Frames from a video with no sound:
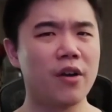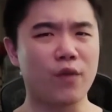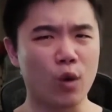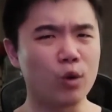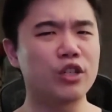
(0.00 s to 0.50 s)

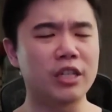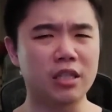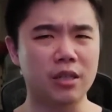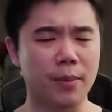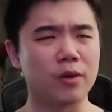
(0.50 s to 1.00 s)
for who she's
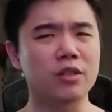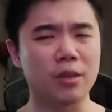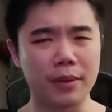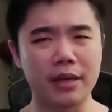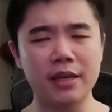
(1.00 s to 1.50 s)
supposed
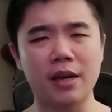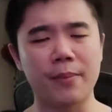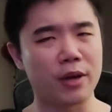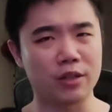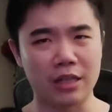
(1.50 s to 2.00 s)
to be
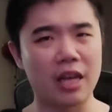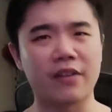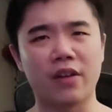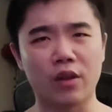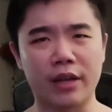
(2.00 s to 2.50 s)
compared to a
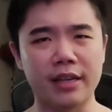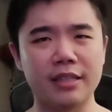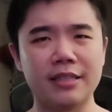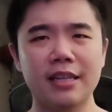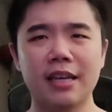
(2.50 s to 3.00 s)
lot of other
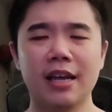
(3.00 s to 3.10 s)
kids.